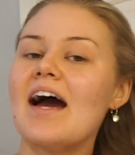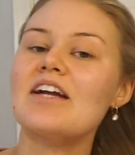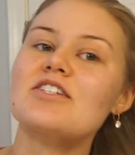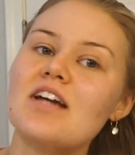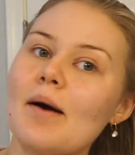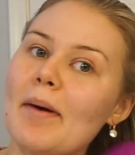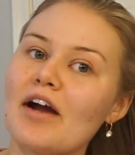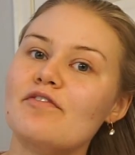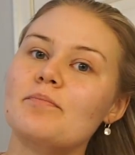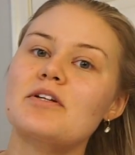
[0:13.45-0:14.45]
I just got
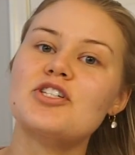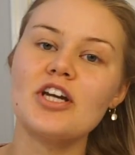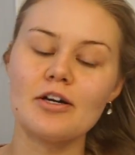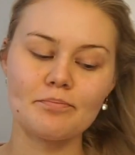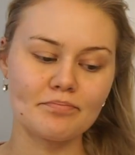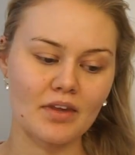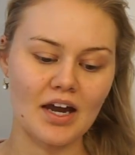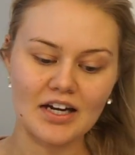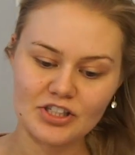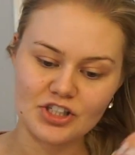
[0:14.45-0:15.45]
back from the gym, I just